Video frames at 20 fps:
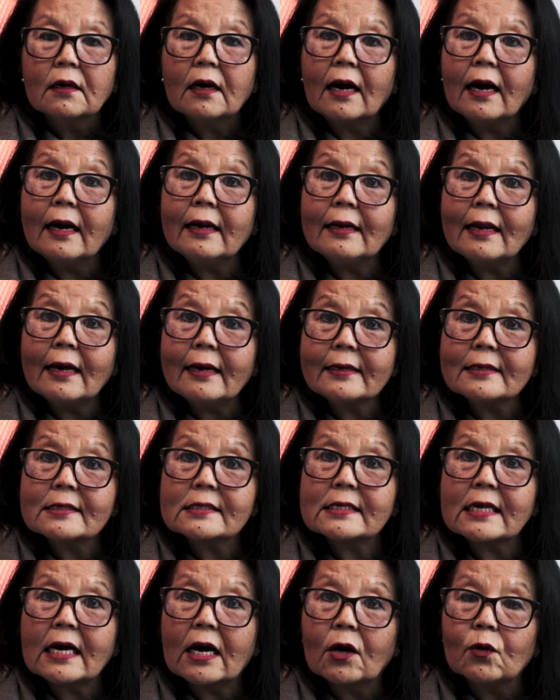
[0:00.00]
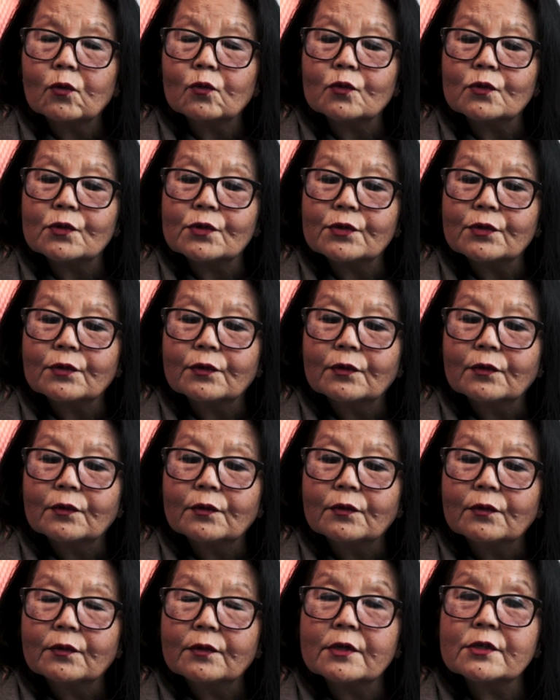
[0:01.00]
I like sound.
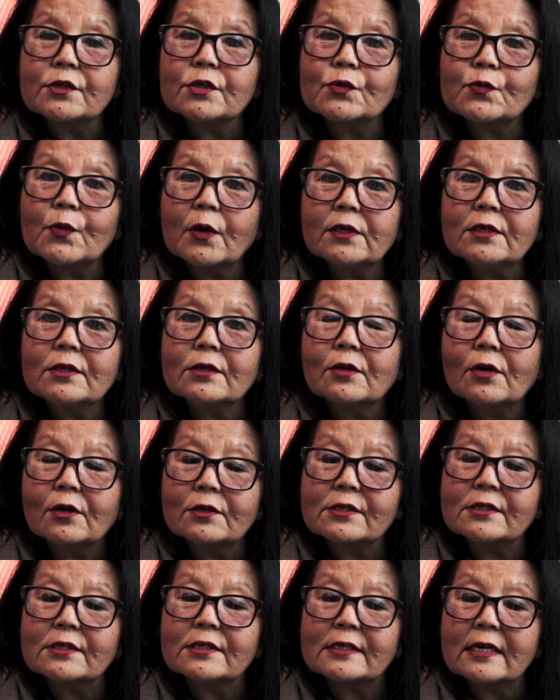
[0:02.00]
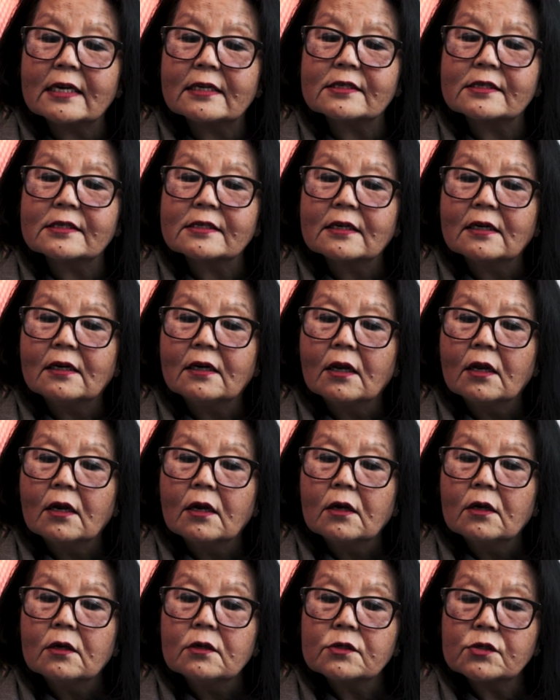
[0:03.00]
This is what Klaussner says.
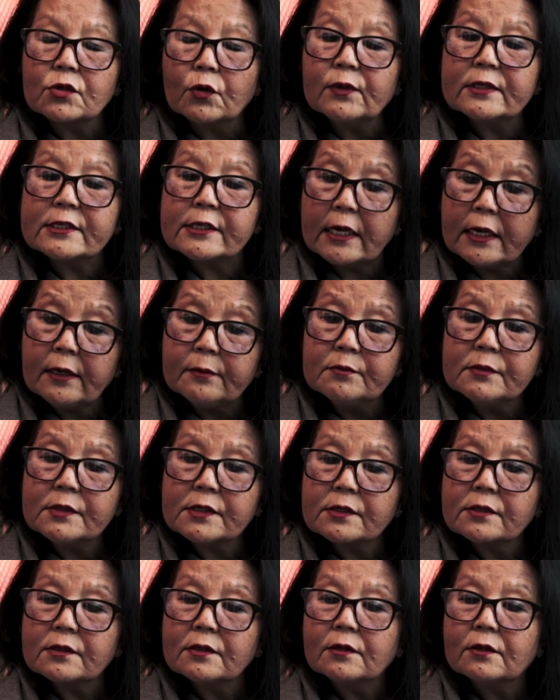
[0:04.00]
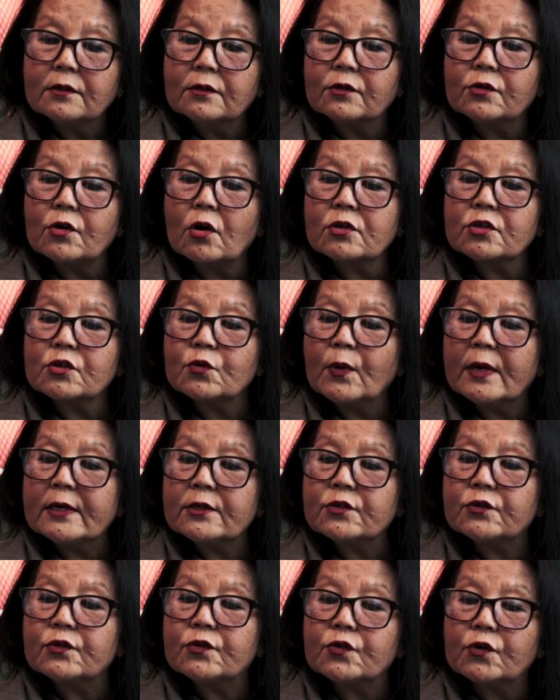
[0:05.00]
So it seems. The doctor went
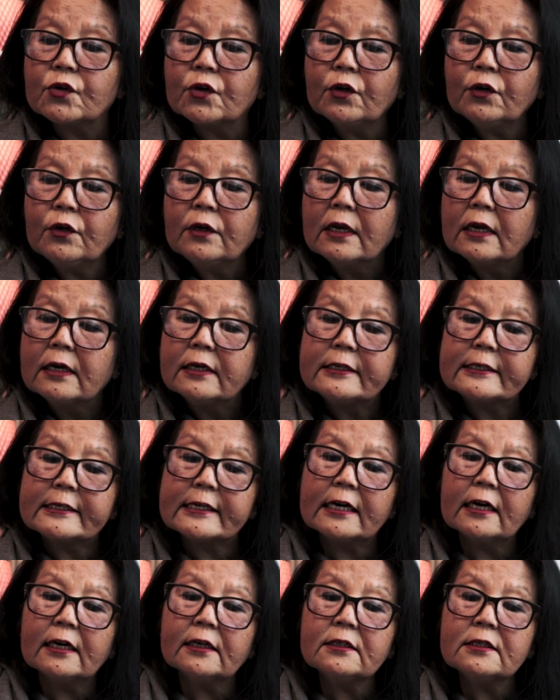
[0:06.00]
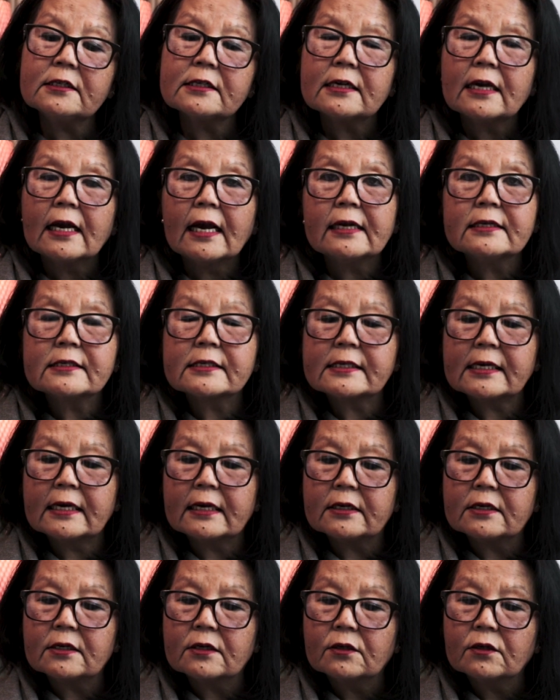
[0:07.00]
to the door, turned and
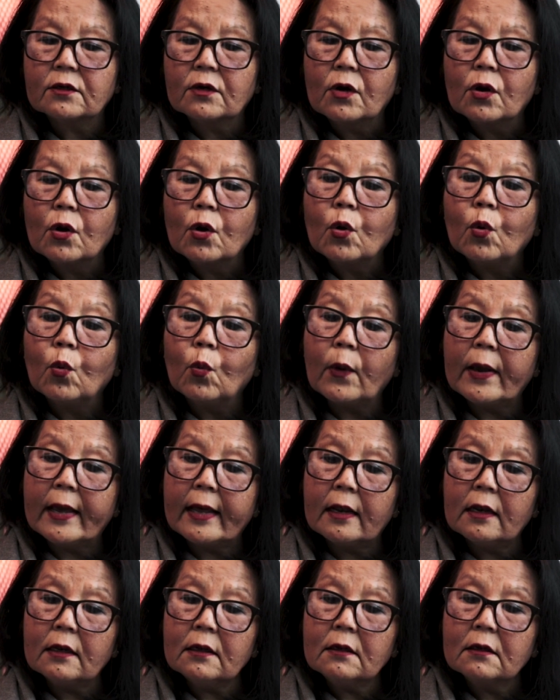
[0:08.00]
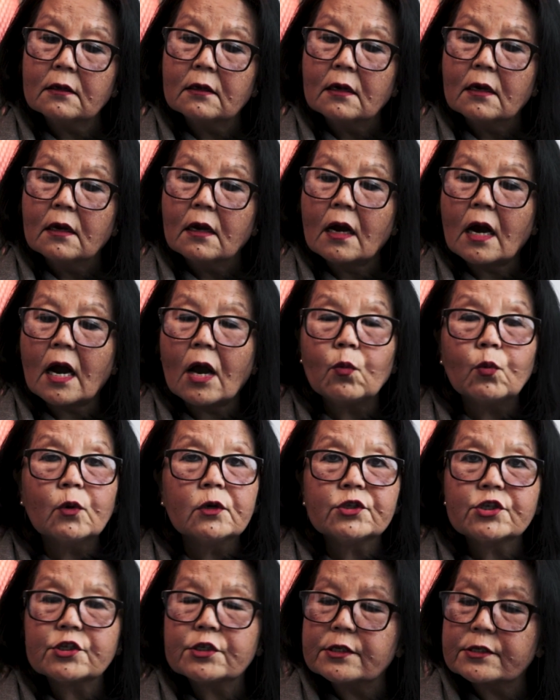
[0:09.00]
said, Well, I
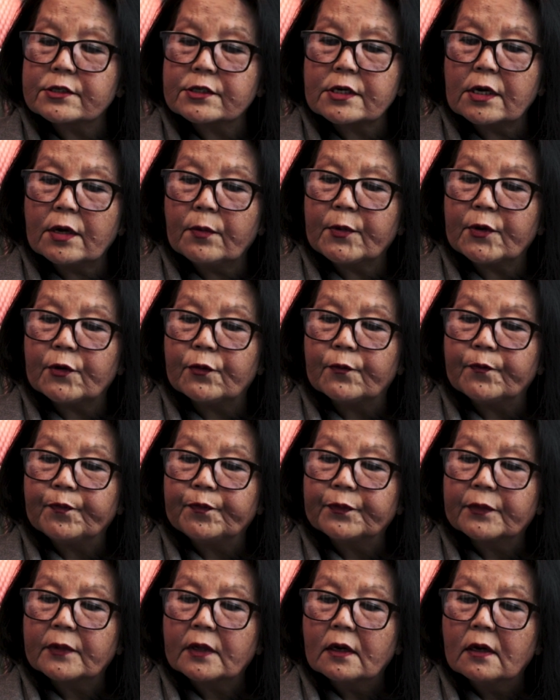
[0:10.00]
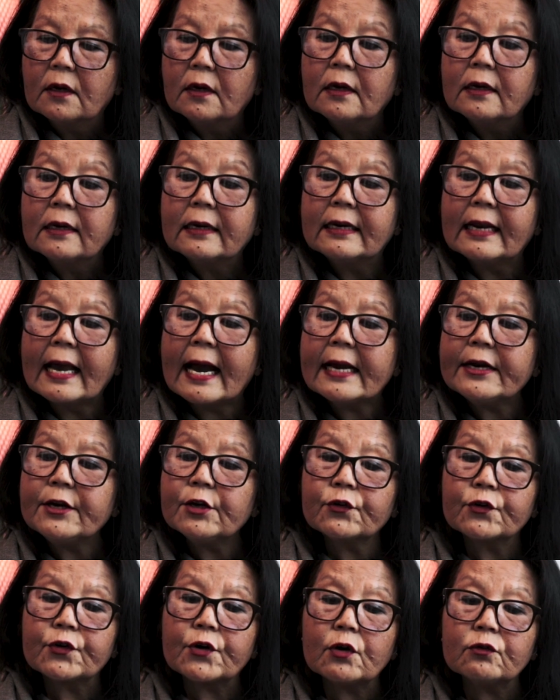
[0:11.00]
won't disturb you. Glad
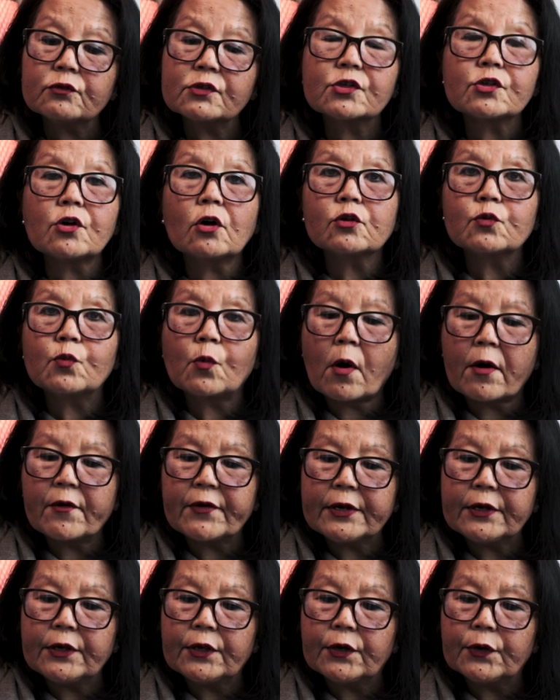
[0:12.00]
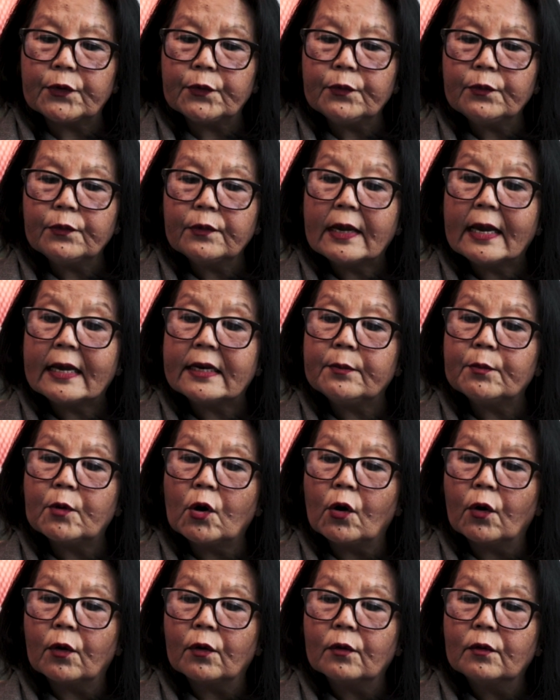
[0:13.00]
your throat's not worrying you
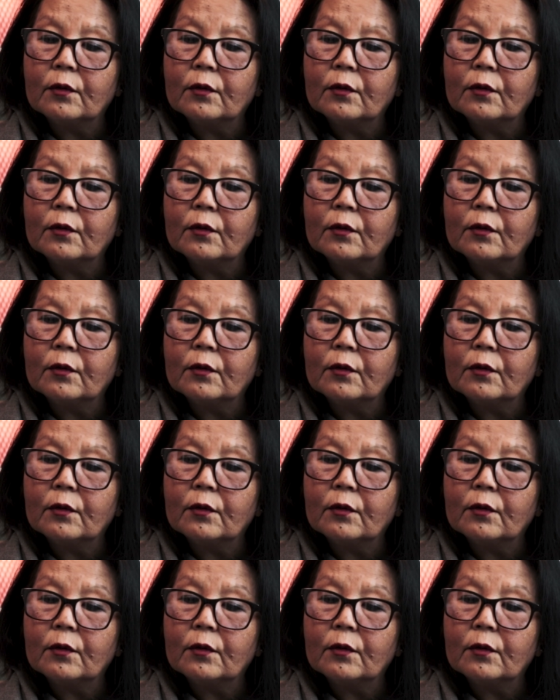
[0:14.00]
anymore.